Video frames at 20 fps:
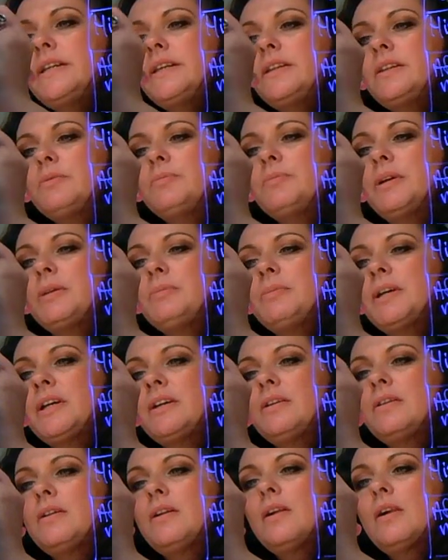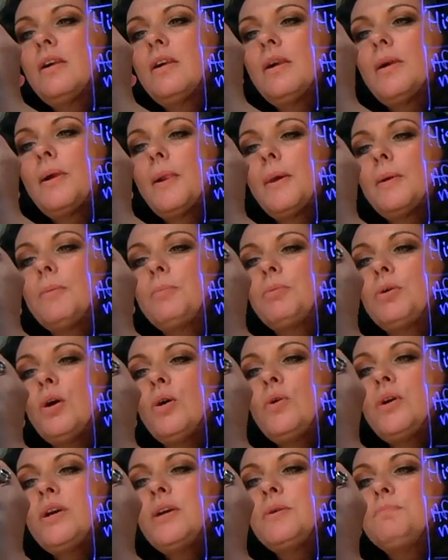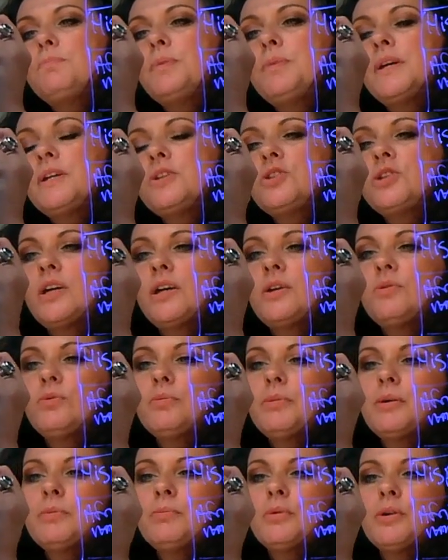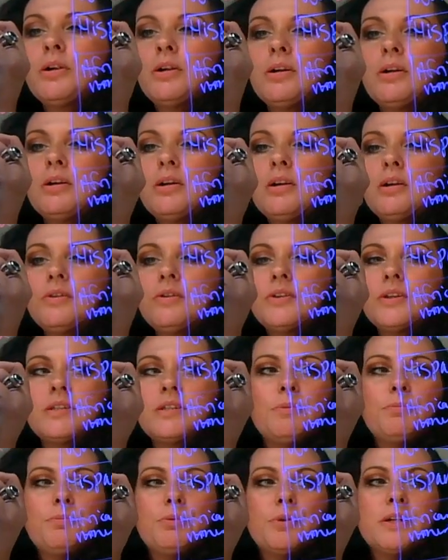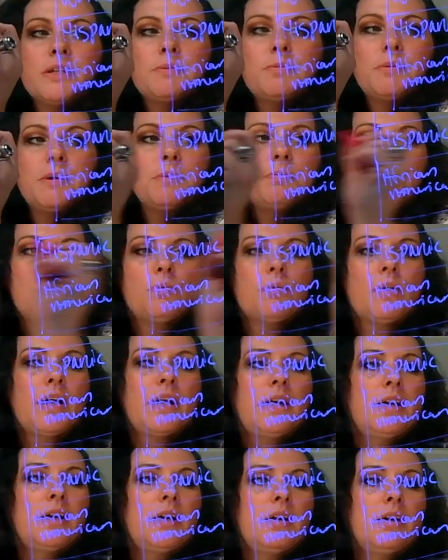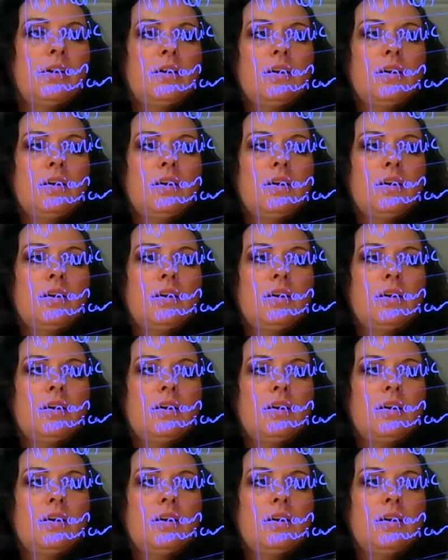Amendment, prohibition. Remember the temperance people right here?